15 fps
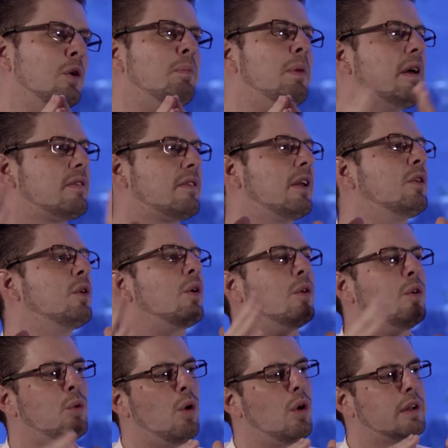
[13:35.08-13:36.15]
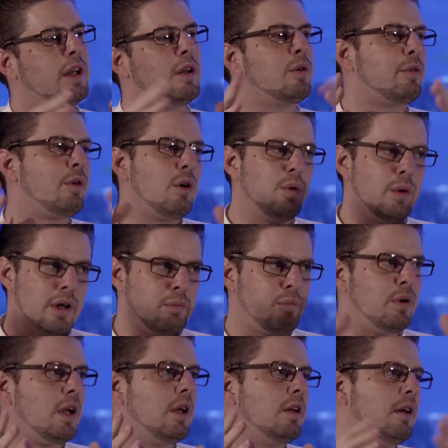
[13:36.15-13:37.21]
The best right. that the, the world can offer, we
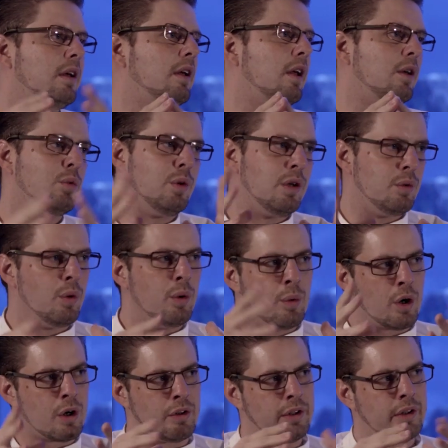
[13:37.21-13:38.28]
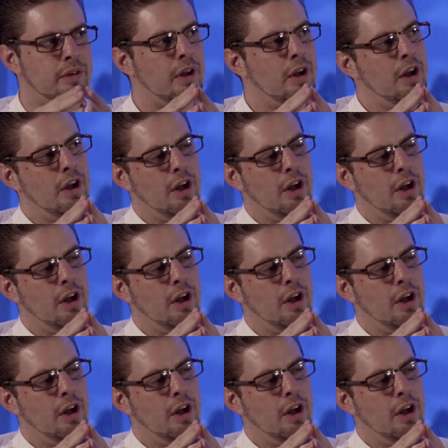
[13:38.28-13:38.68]
can bring it here and we, we work on it.